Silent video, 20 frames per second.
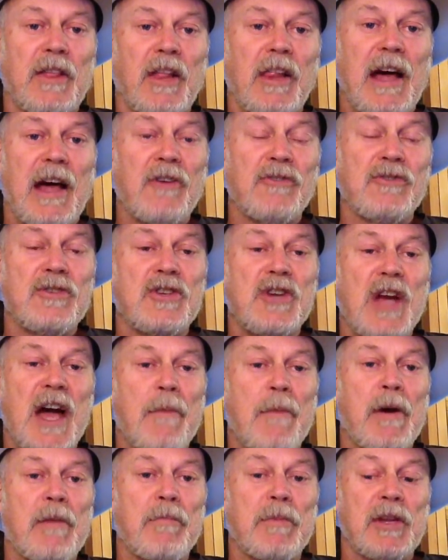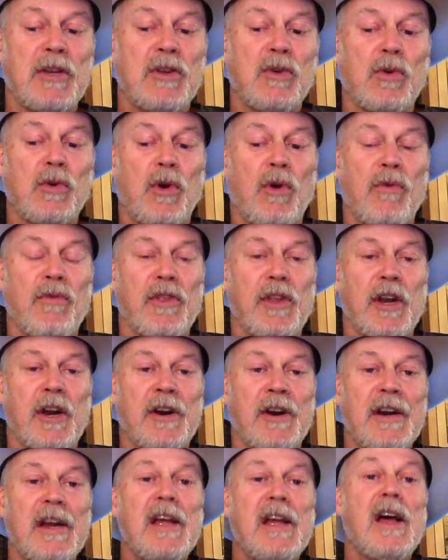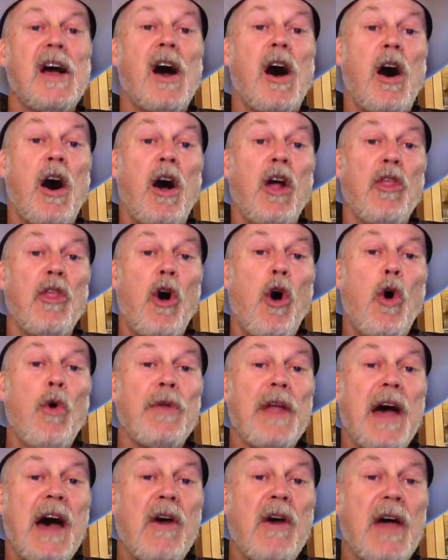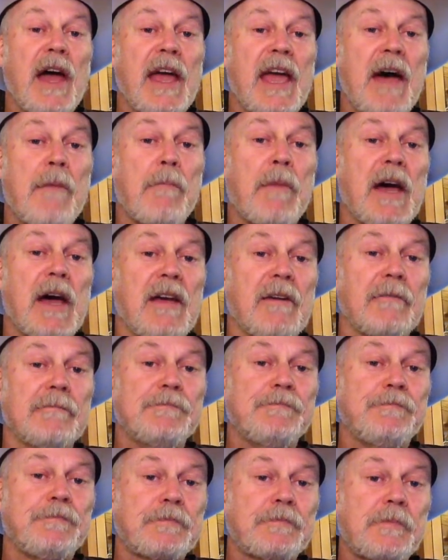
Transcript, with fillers: the lousy job I've been doing over there. Although now I got my